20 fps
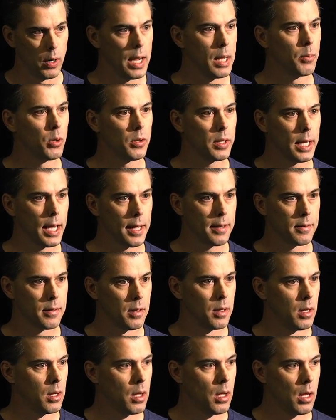able to get
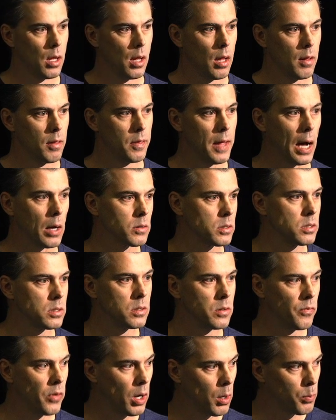thousands of
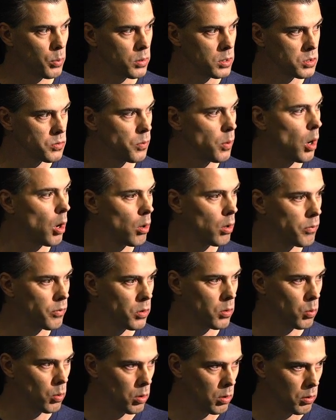developers from all over
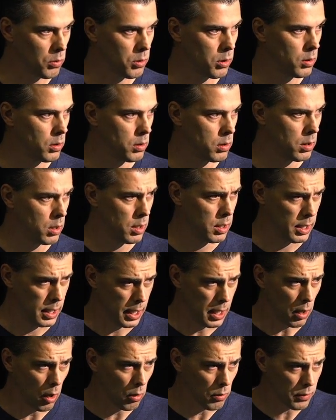the world
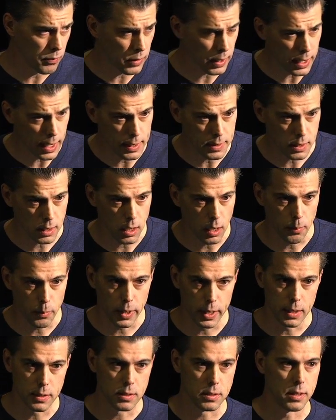in all different kinds of
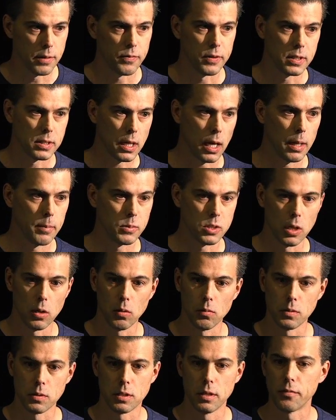companies, different time
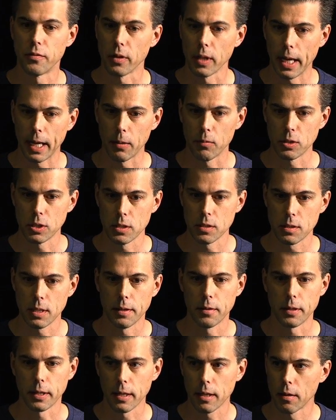zones, different languages, and
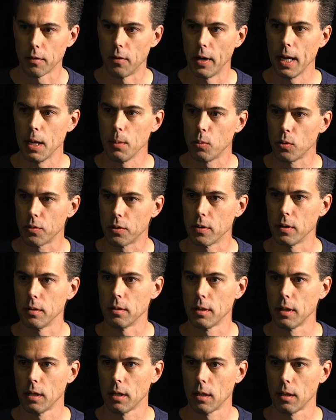they're able to
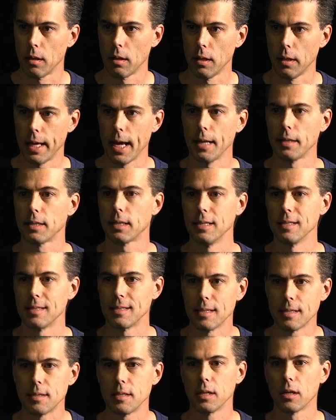get
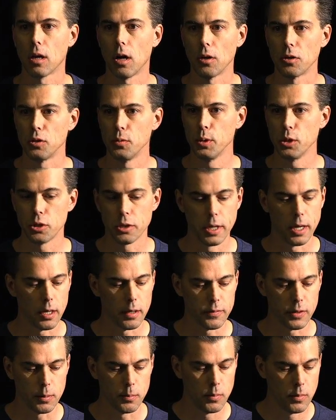consistent contribution out of
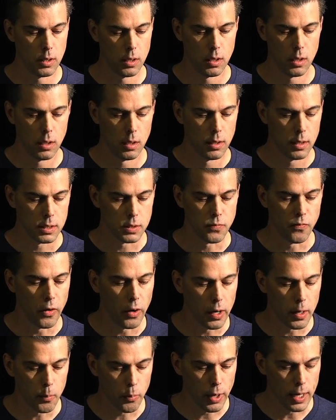them. It's
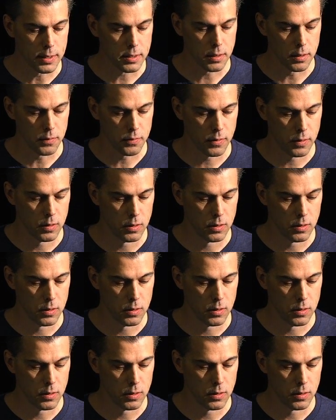very impressive.